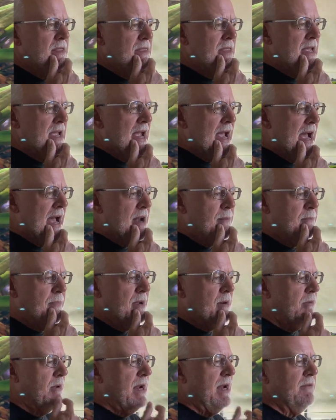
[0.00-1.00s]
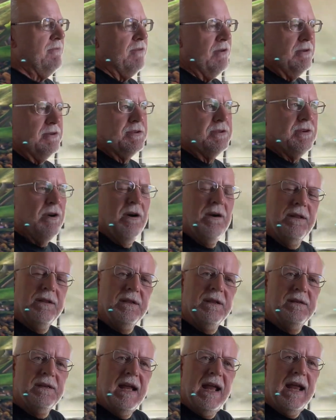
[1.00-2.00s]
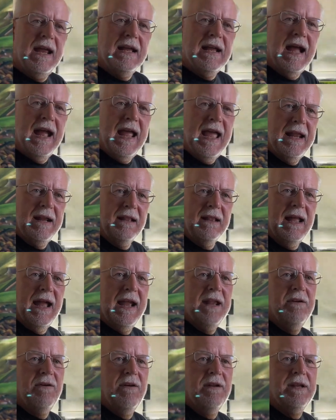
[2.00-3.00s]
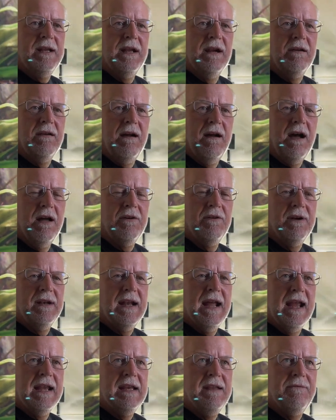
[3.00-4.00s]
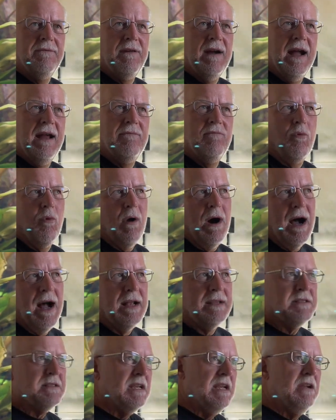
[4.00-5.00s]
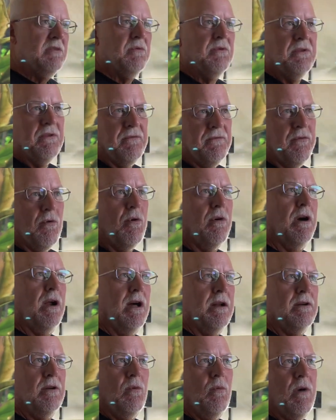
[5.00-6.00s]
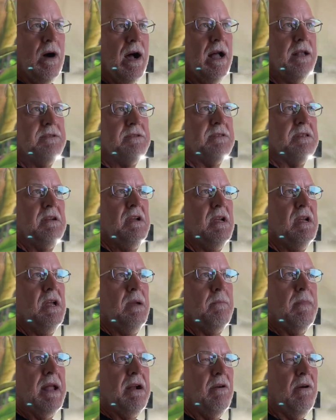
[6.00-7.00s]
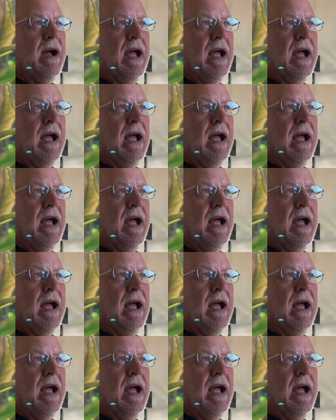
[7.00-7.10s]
that, but when I first started the tank, I had a light on here, 195 watts, equal to 400 watts metal